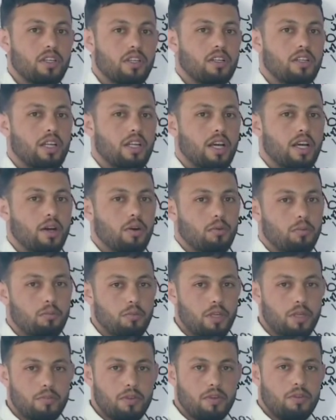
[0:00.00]
Now,
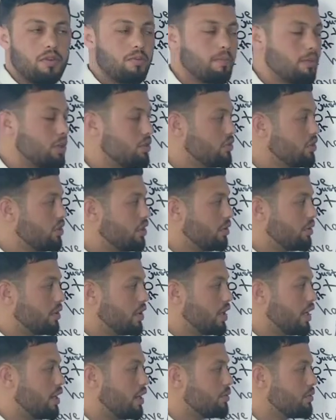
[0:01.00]
maybe we painted our
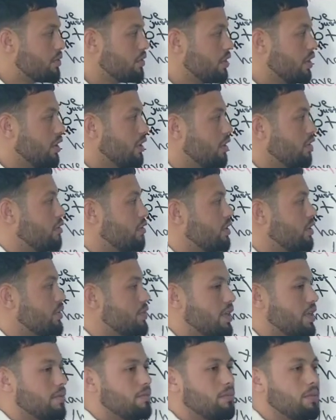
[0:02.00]
house, for
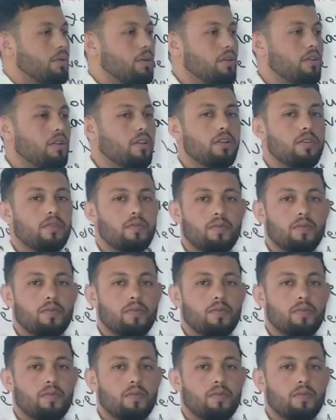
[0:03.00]
example,